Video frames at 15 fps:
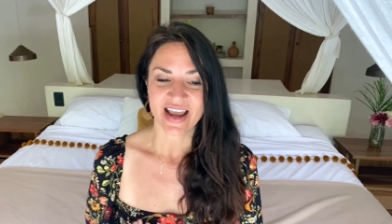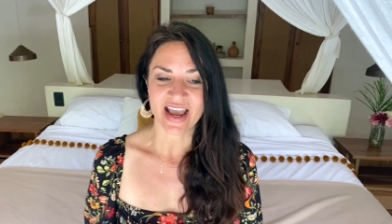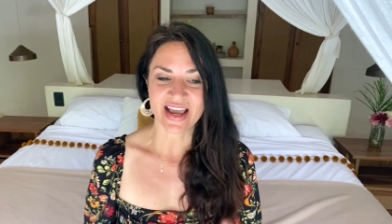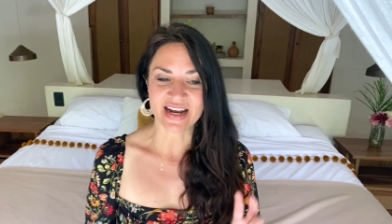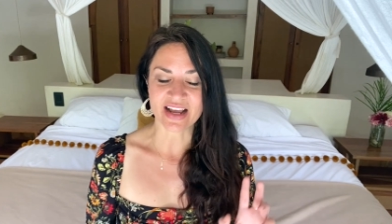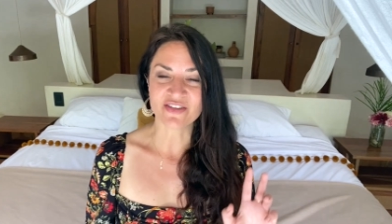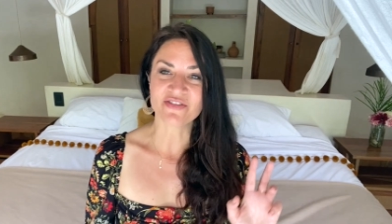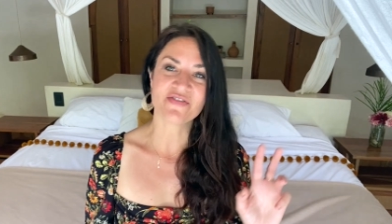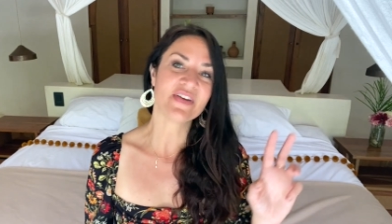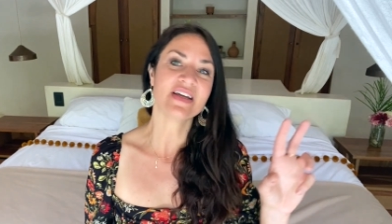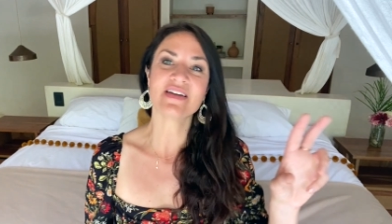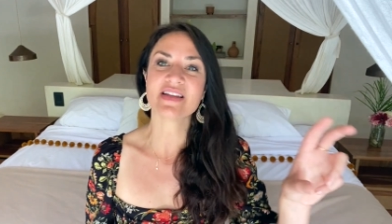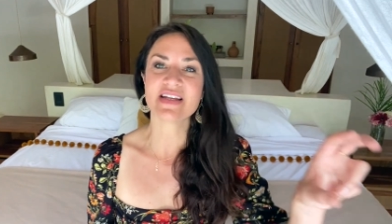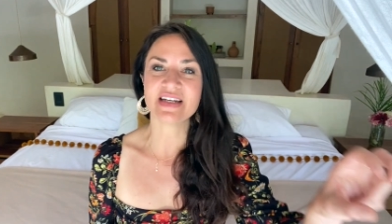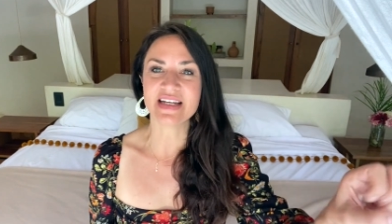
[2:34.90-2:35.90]
and I
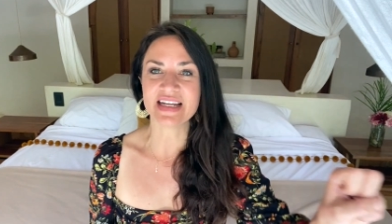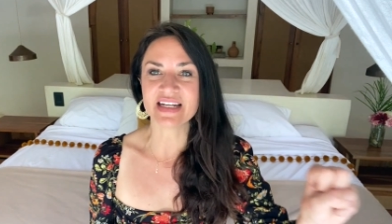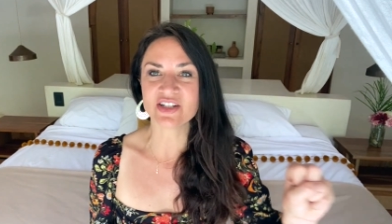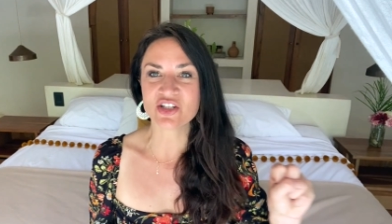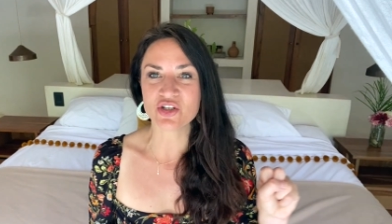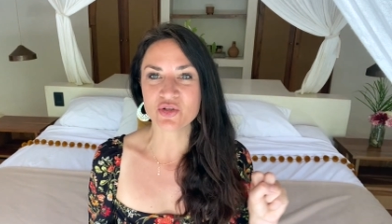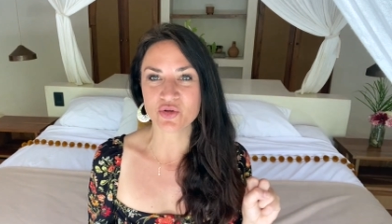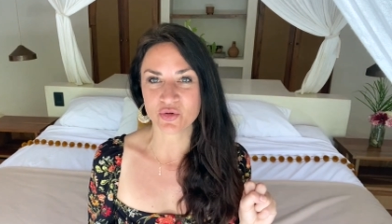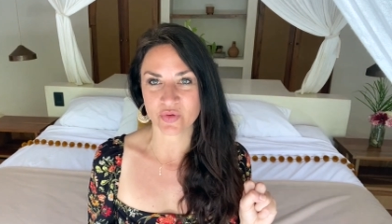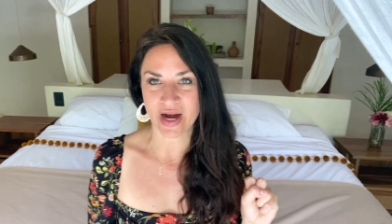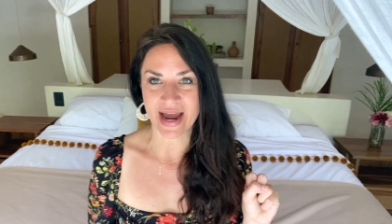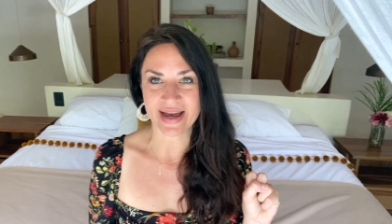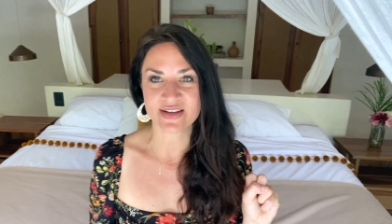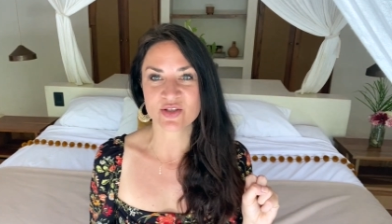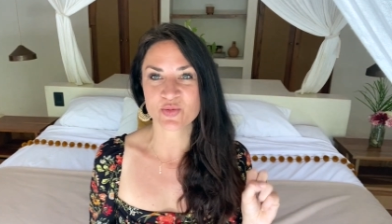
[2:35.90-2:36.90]
feel the need to
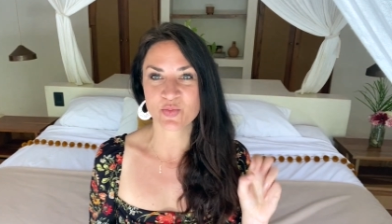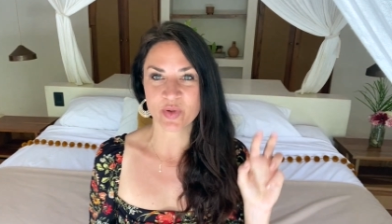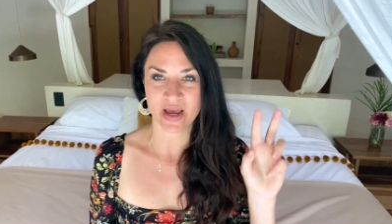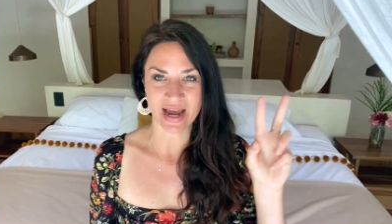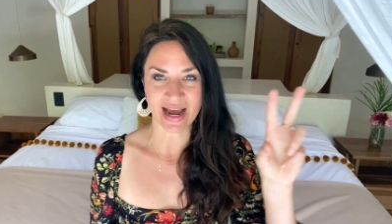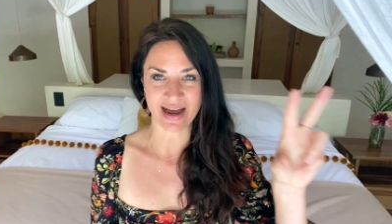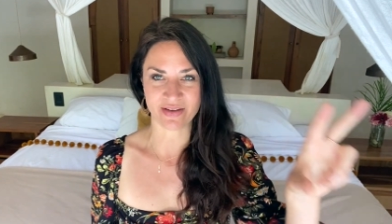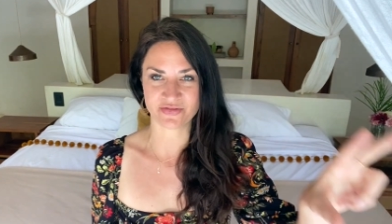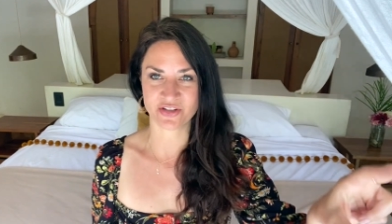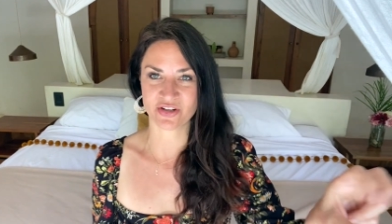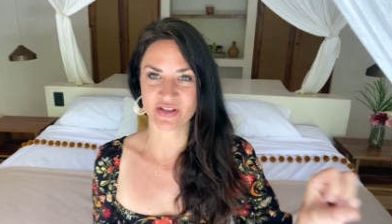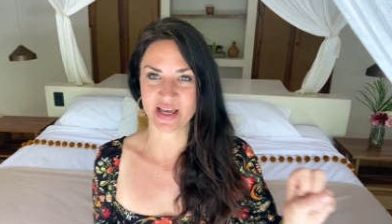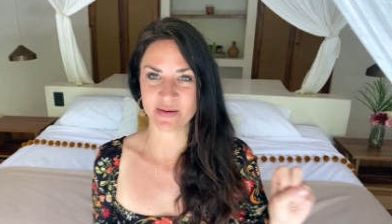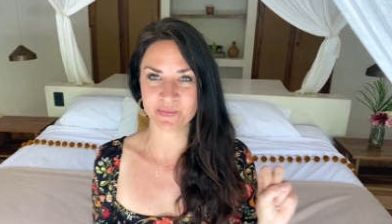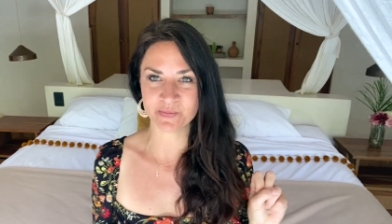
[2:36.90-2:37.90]
grasp after
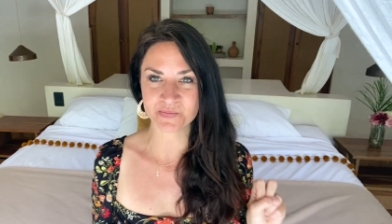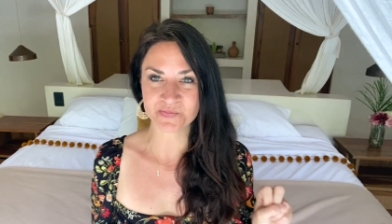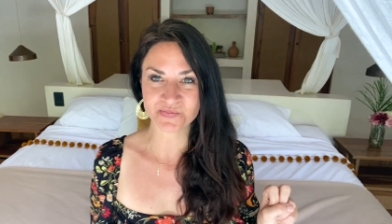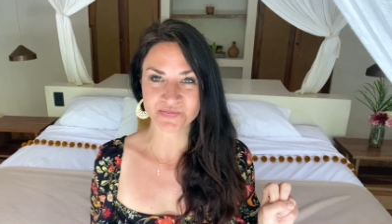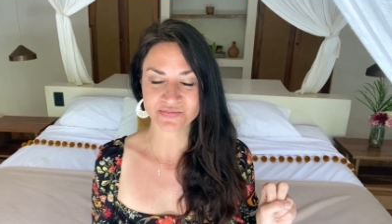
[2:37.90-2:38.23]
them.